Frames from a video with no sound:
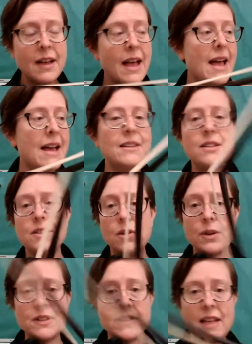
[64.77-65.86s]
And
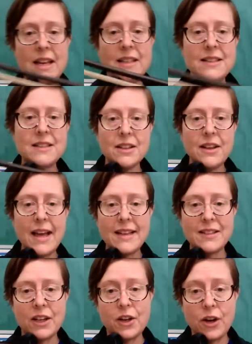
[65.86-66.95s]
notice that it still has
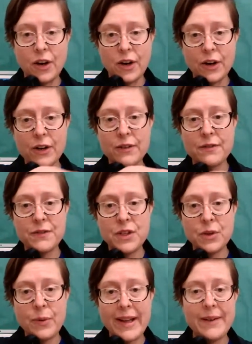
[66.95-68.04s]
a curve
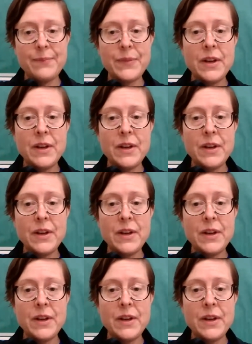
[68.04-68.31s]
to it.